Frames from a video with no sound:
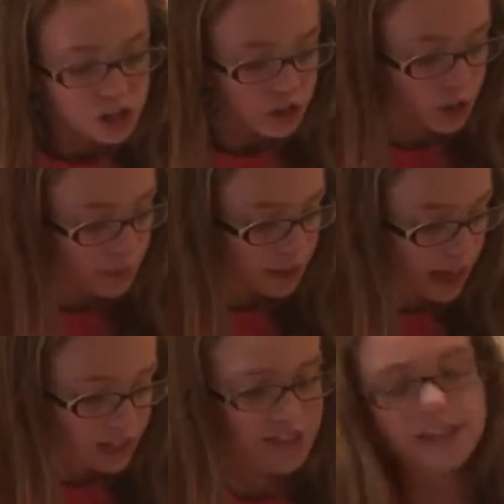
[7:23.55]
So you would
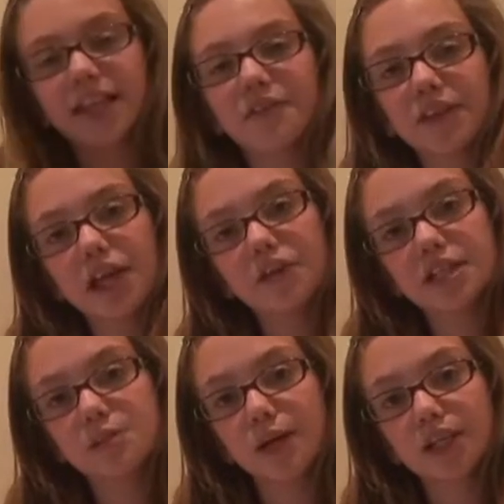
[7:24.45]
not just leave it there and
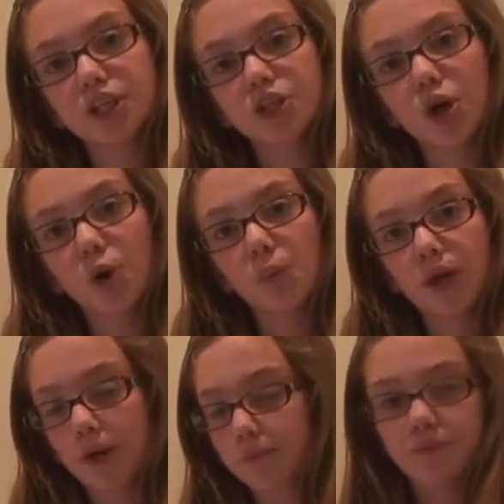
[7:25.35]
expect it to
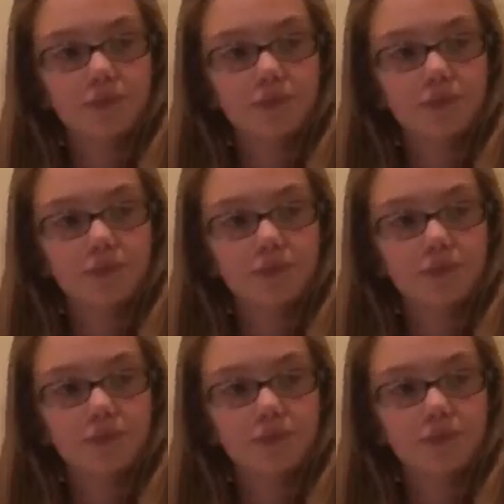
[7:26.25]
open.